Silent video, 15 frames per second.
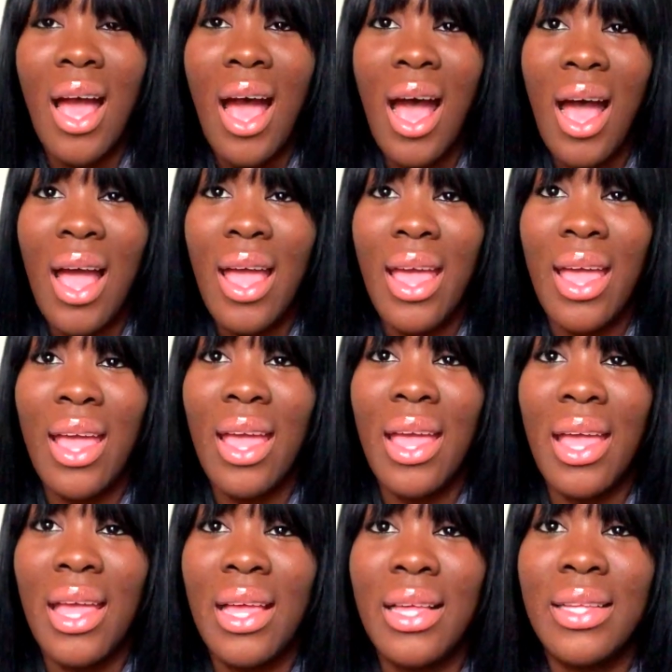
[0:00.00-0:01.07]
I
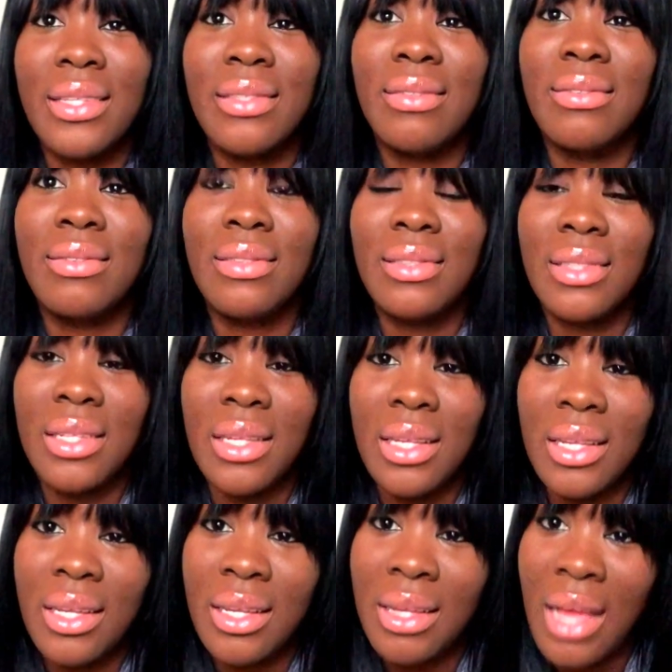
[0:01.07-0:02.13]
had
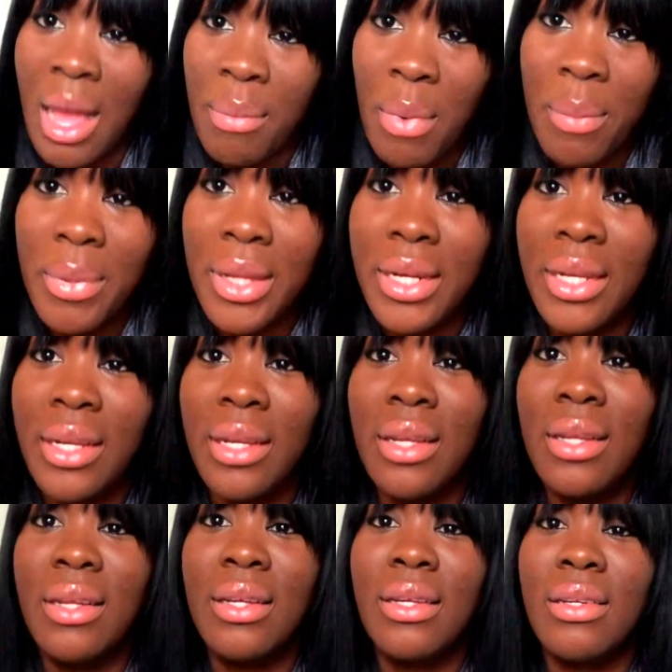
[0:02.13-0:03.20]
got my money,
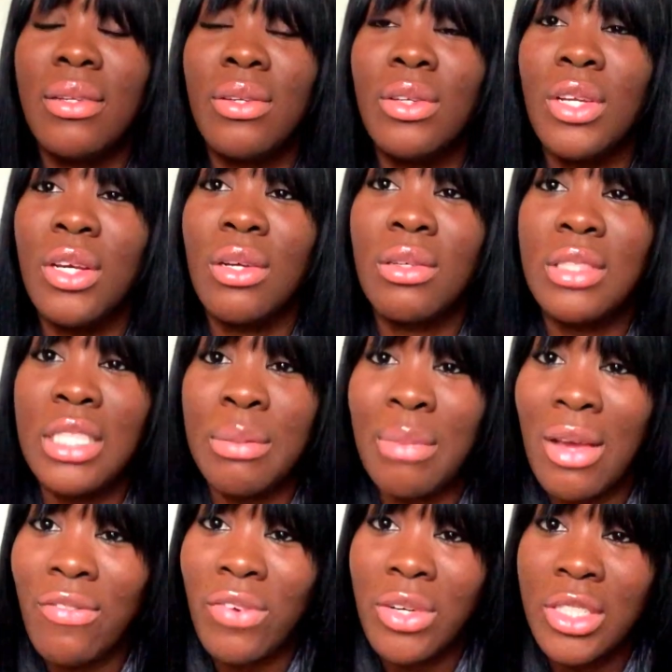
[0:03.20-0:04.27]
did
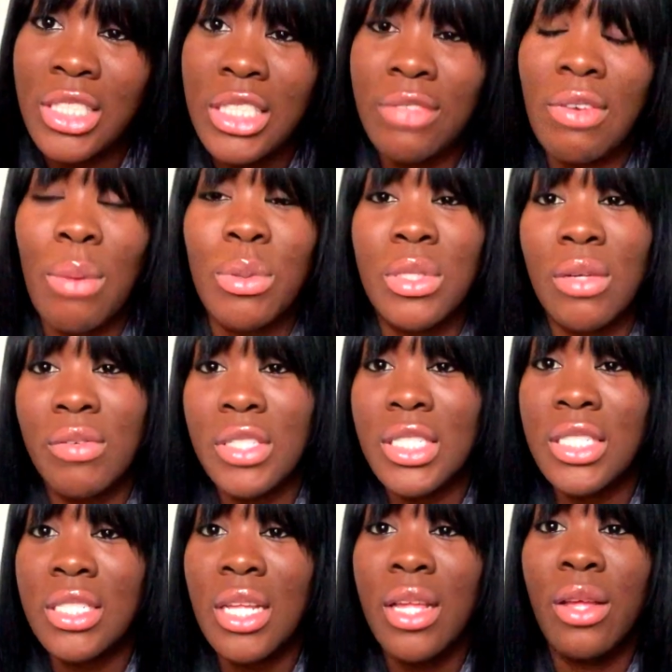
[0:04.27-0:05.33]
my first shift. I was nervous
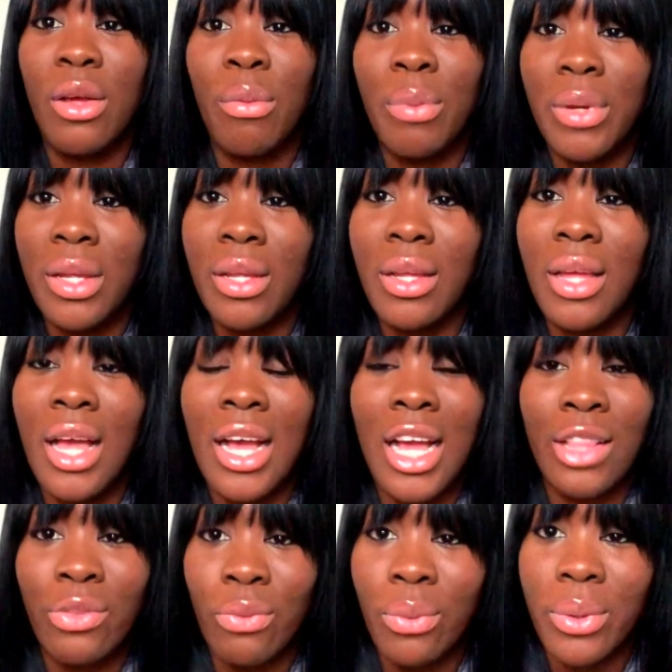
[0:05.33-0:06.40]
as hell, but I
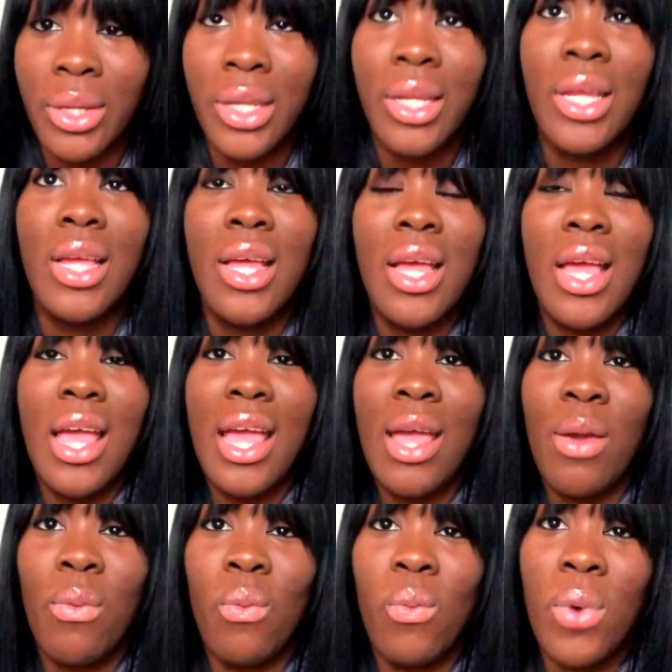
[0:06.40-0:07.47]
got through it.
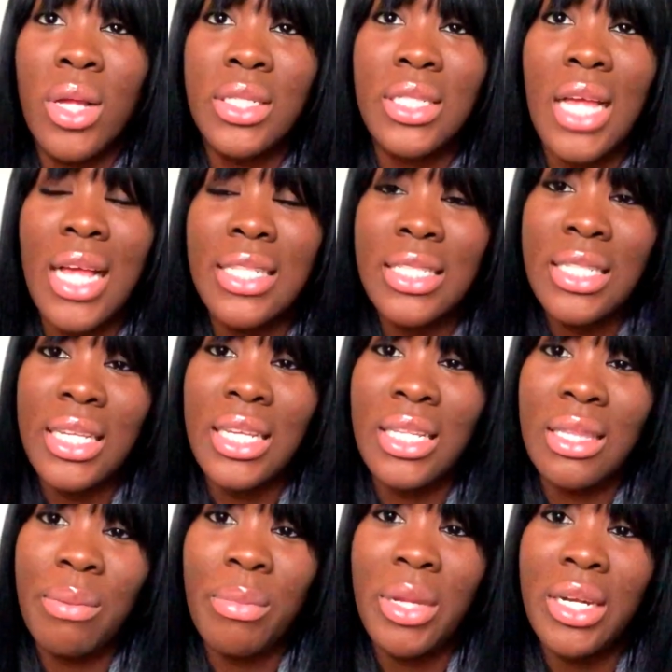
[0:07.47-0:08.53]
And once I
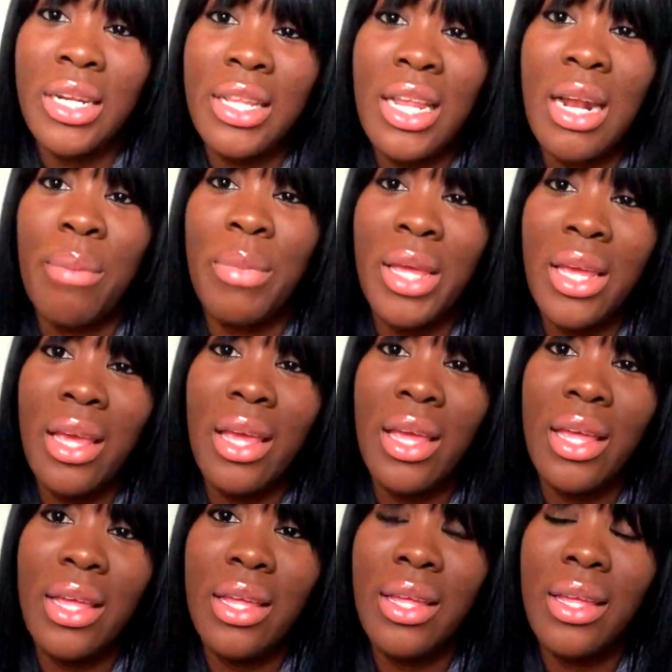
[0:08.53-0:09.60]
seen the money that I made,
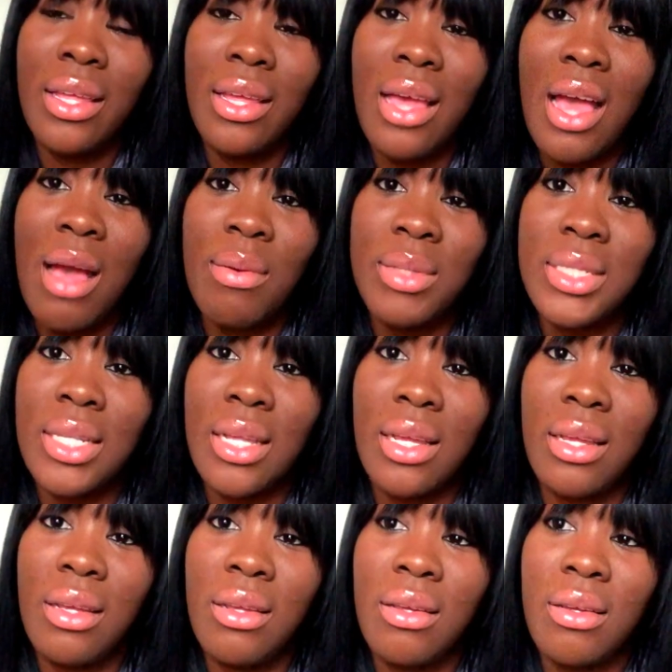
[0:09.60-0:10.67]
I was
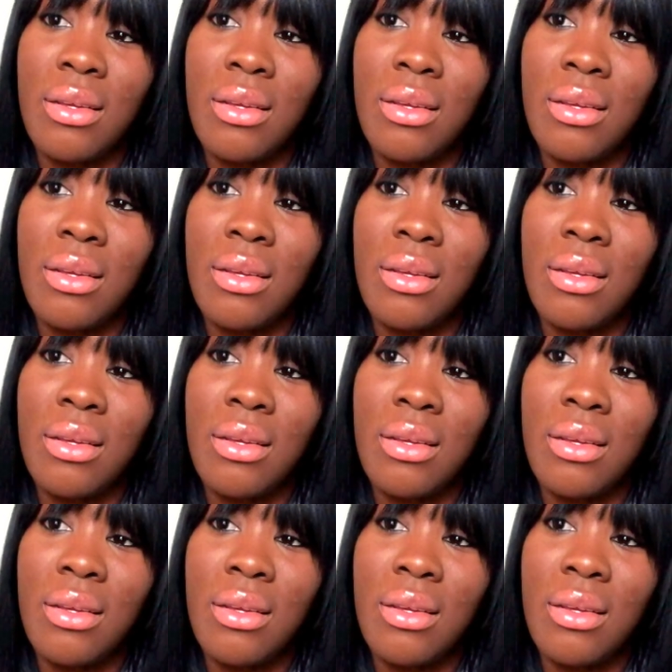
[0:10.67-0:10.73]
like,